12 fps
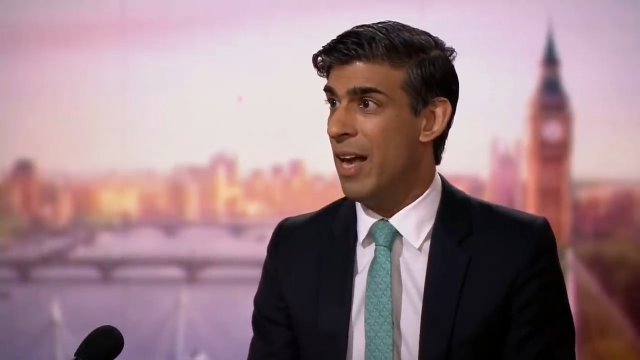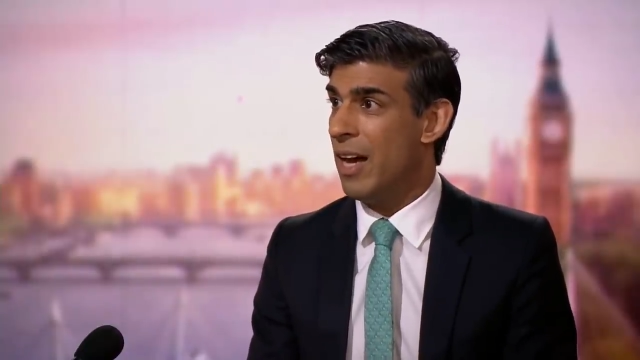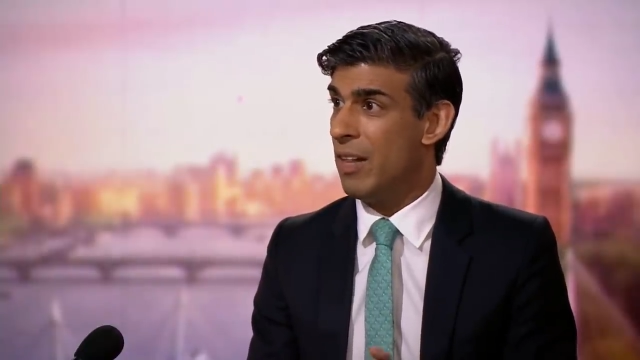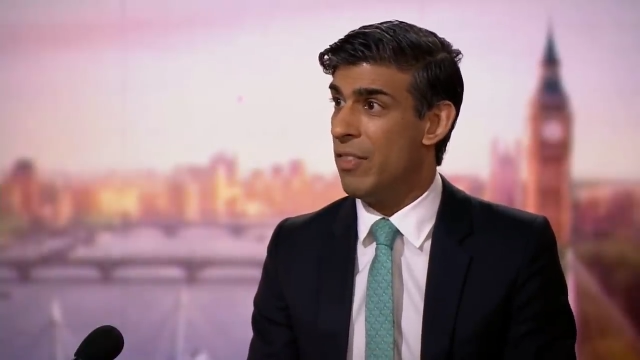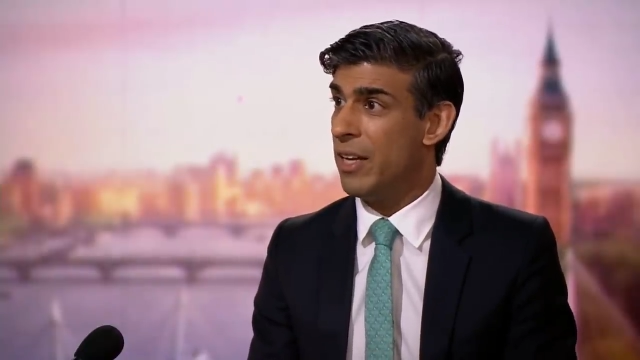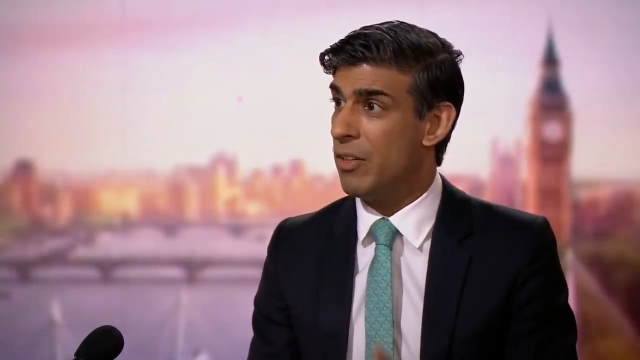
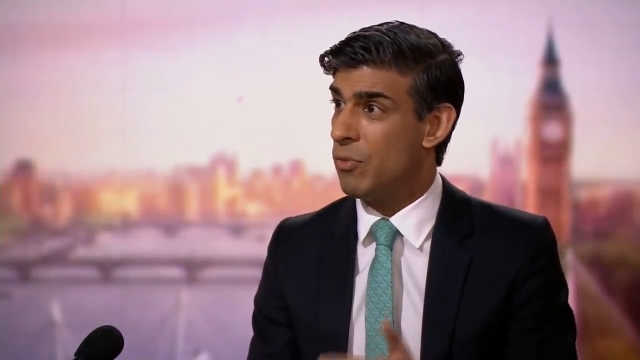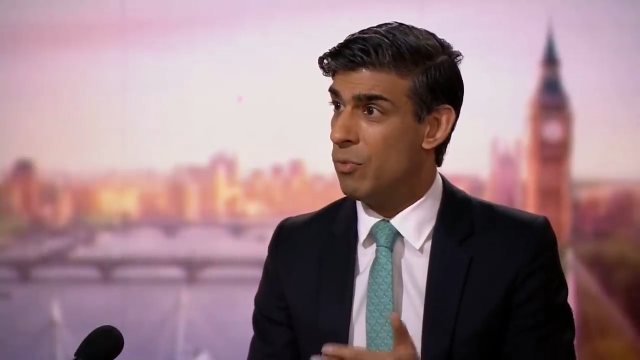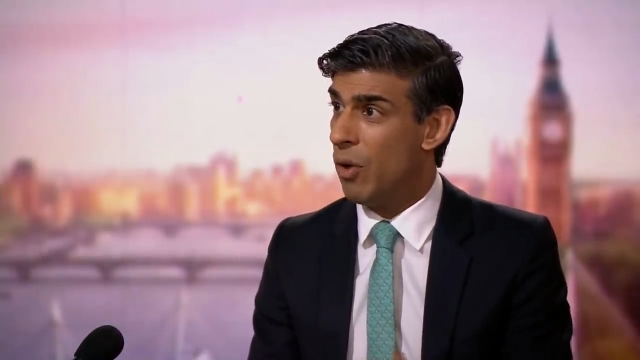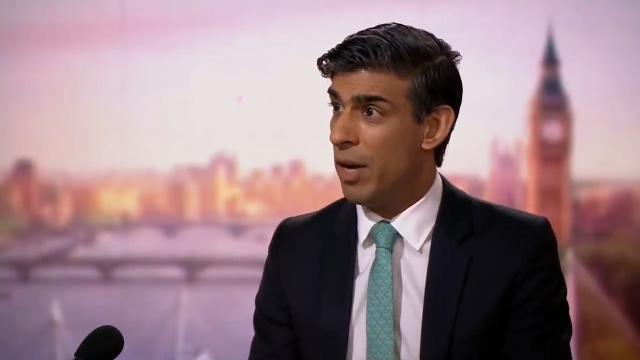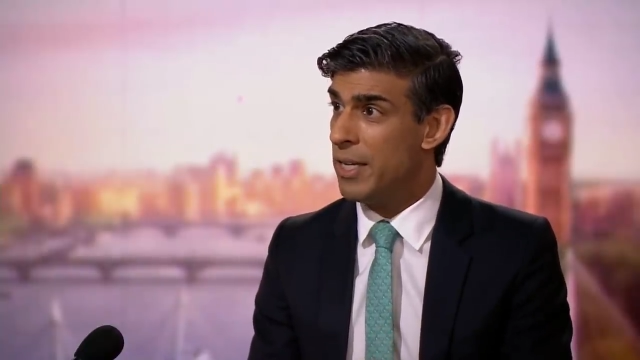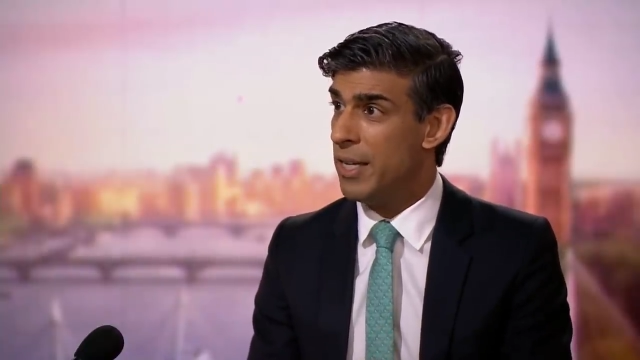and I think it's
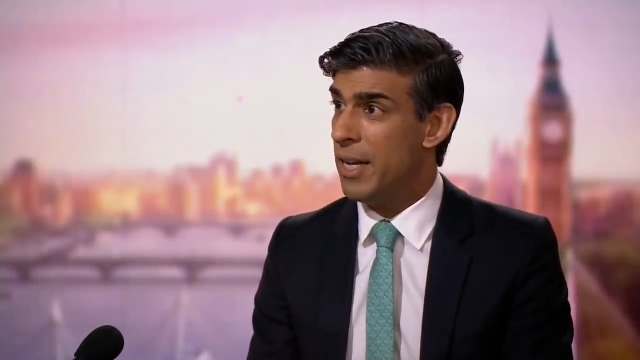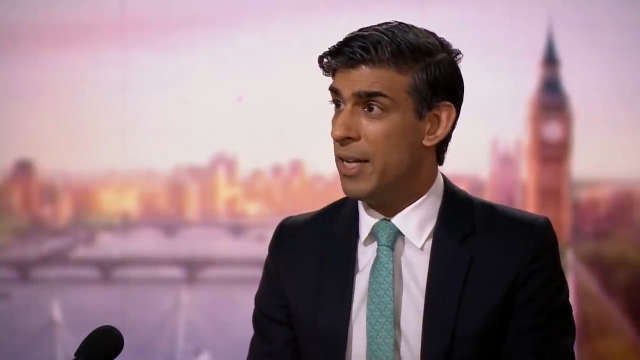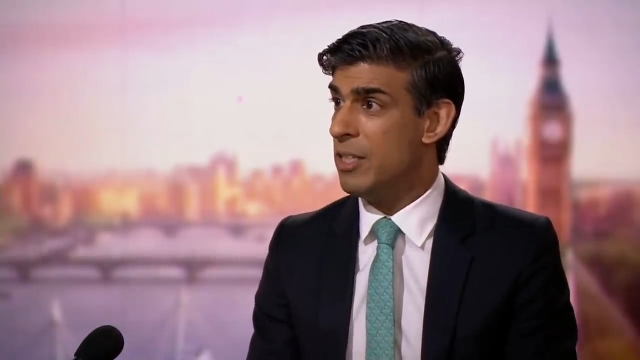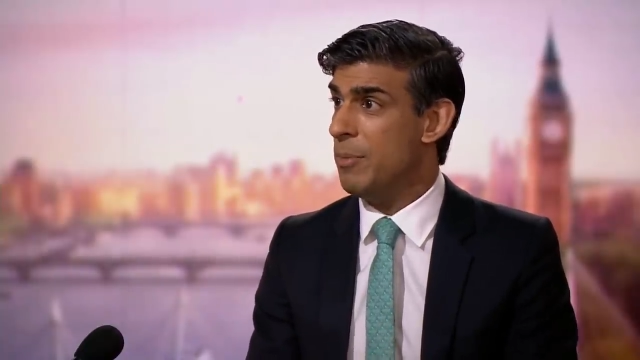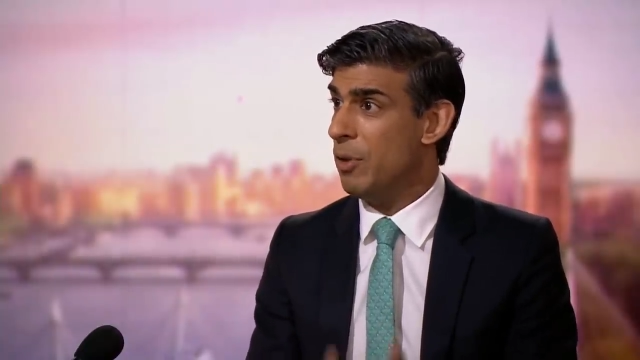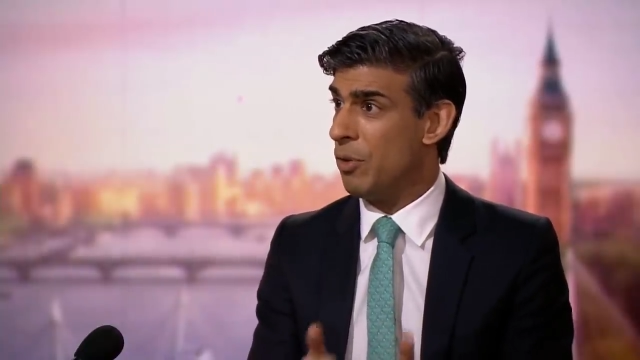right
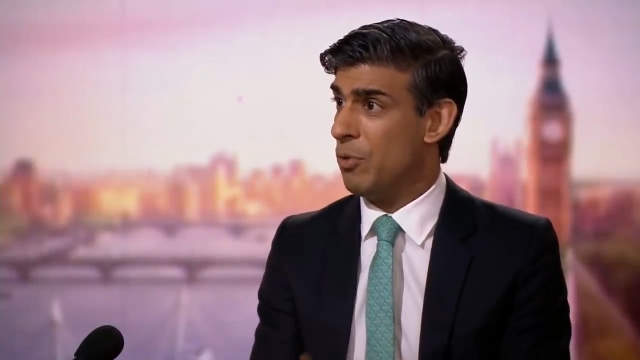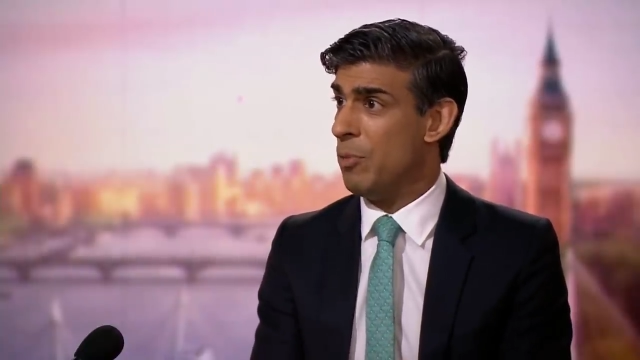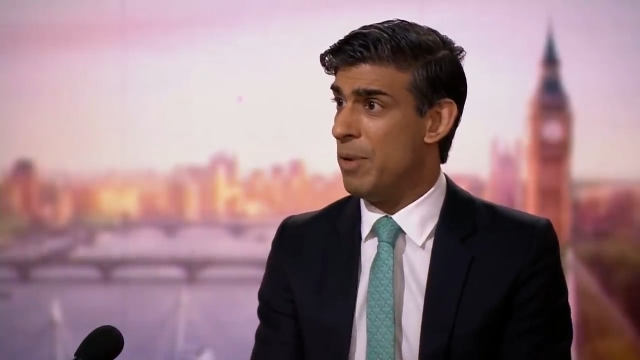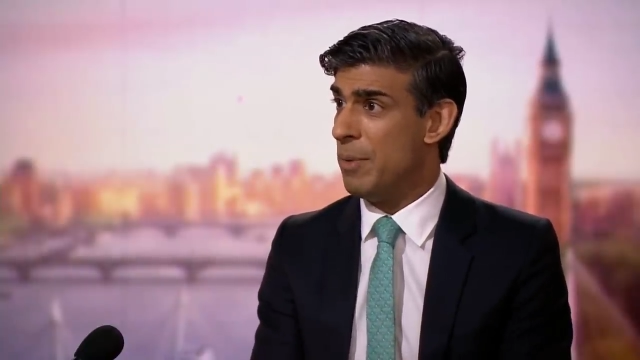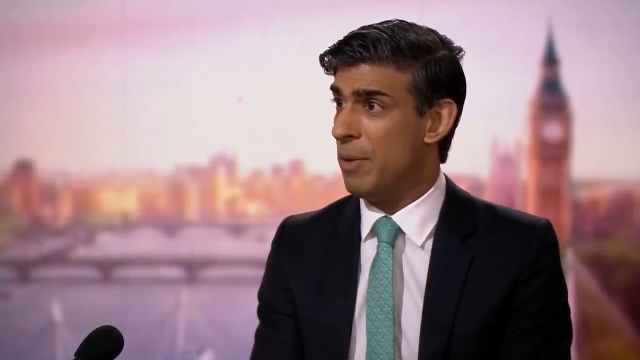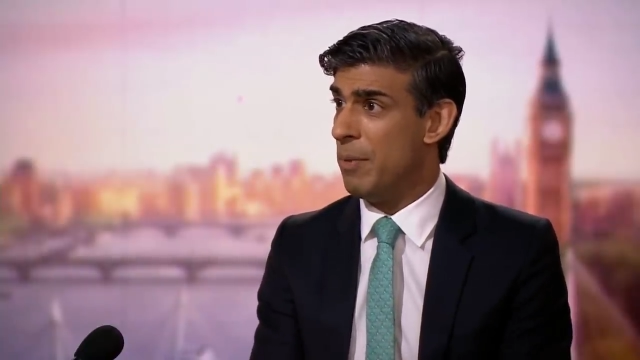to be honest
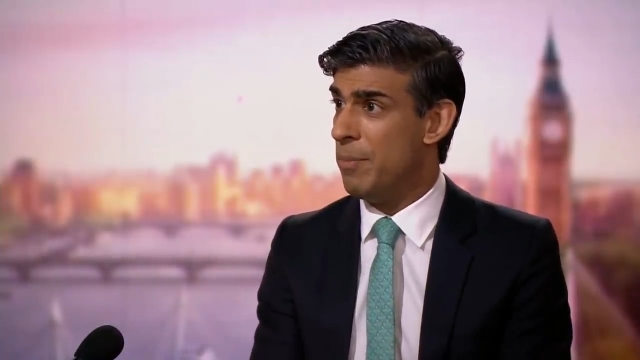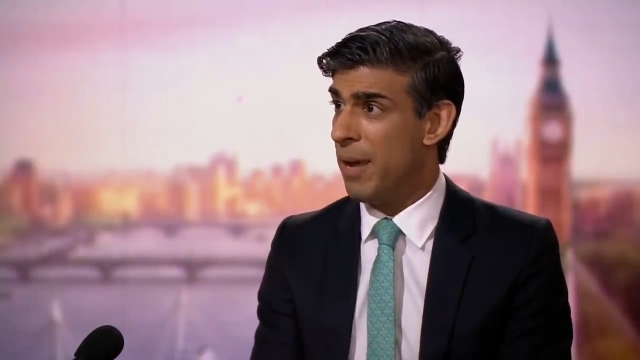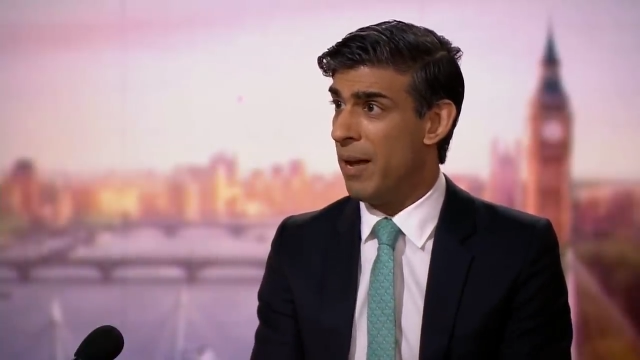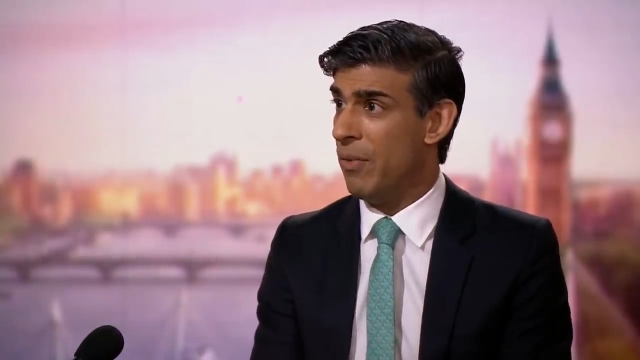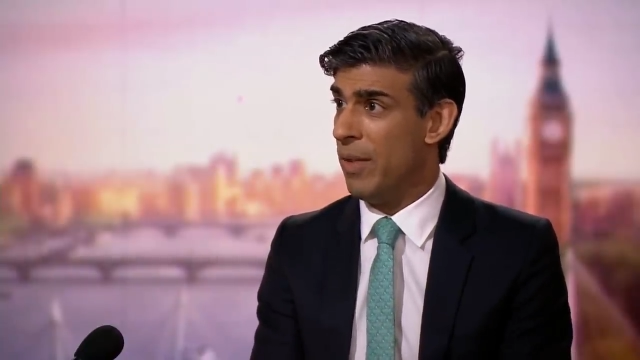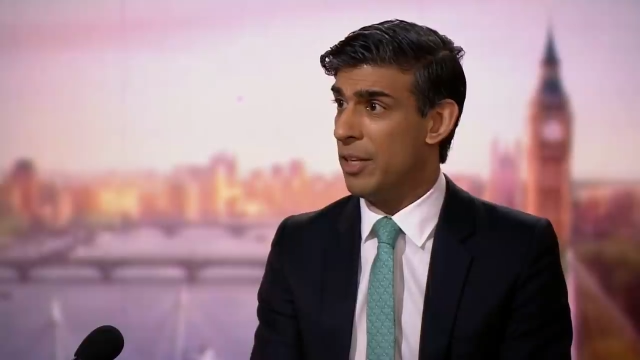with people
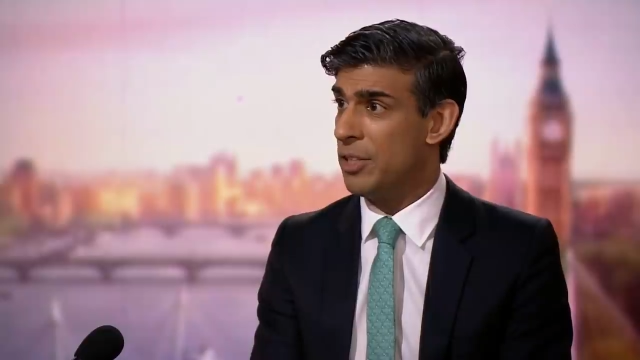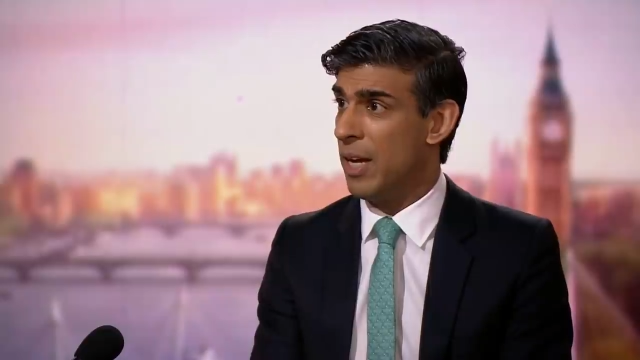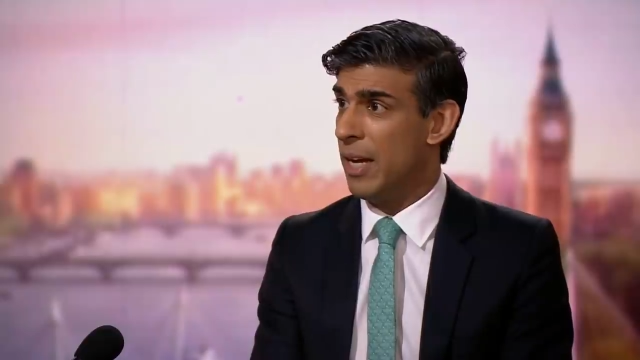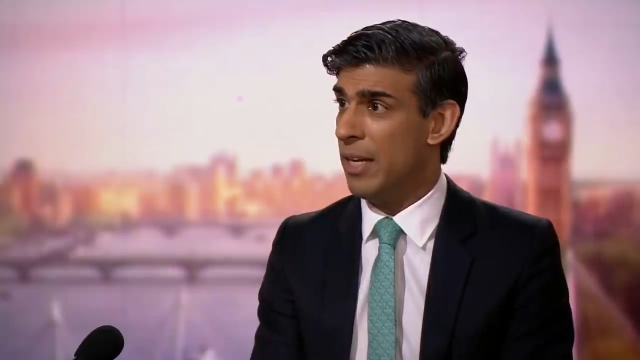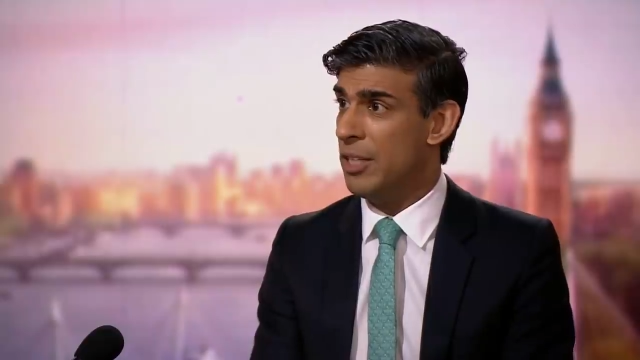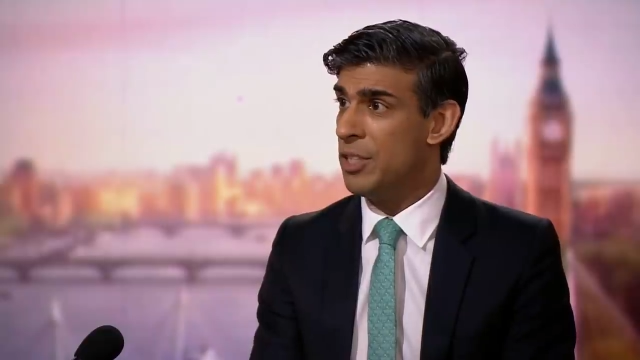about that
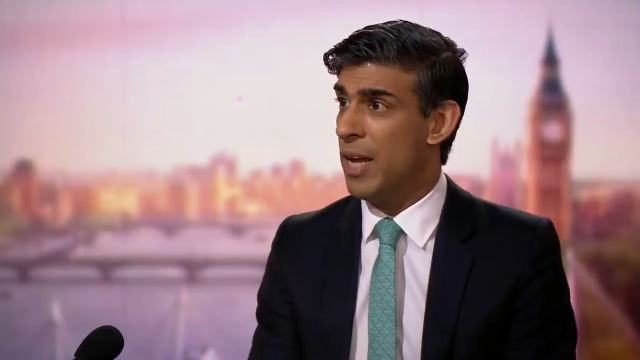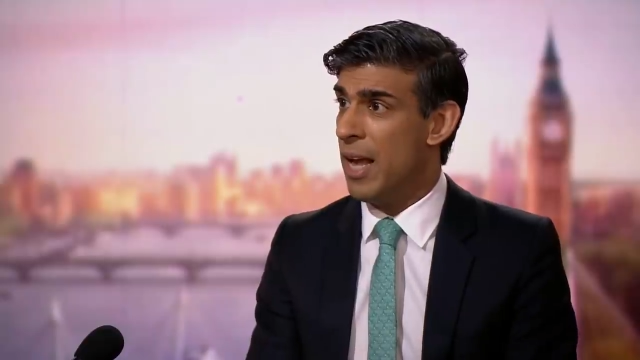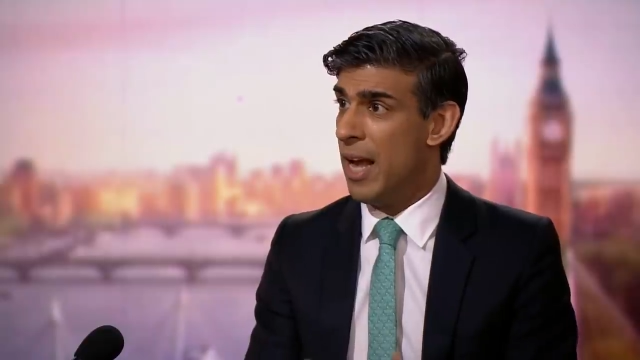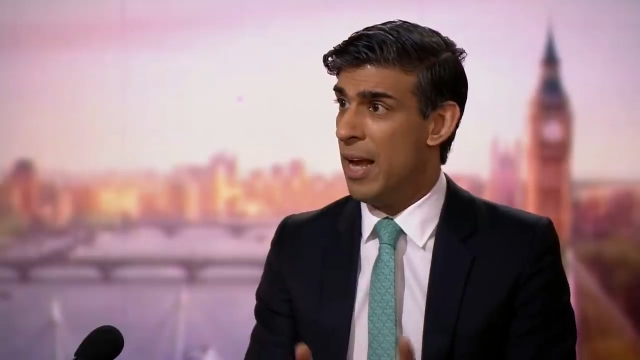challenge